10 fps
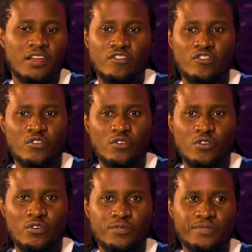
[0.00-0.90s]

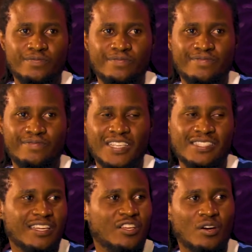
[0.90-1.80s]
So
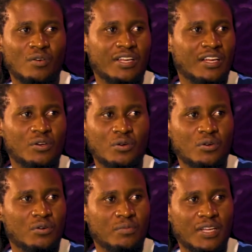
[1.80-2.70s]
just take your award and go
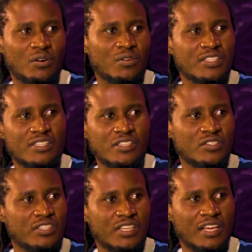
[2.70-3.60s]
home. Like, all these things
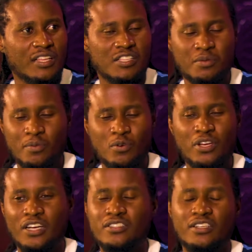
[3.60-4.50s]
you're saying, there's people
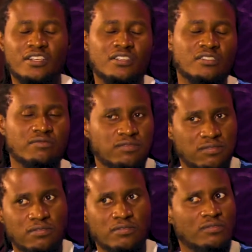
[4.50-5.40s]
looking at you like,
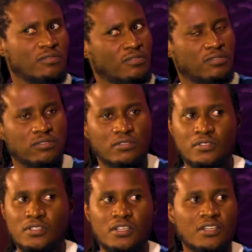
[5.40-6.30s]
oof.
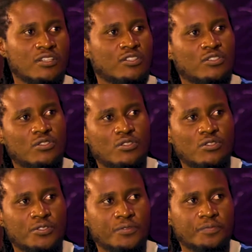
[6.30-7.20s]

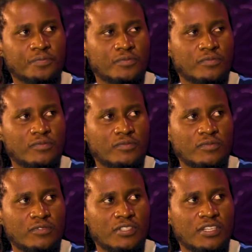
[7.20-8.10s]
So
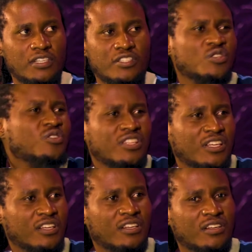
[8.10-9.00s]
it's your
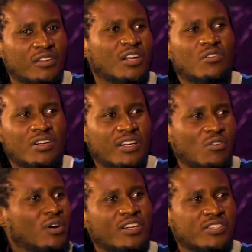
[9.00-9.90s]
thing. Mm.
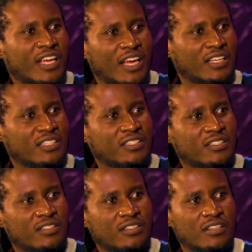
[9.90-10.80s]
No one else cares.
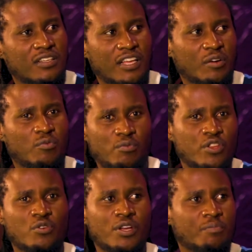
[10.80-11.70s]
Like,
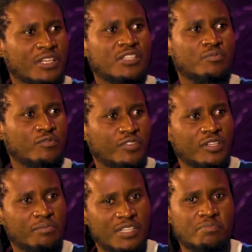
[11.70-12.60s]
when you win Best
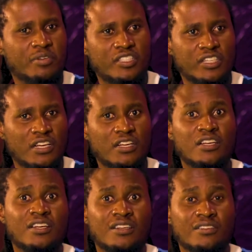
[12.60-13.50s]
Movie, Best Picture,
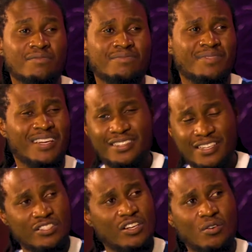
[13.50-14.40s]

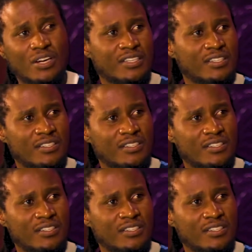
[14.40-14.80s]
get your award,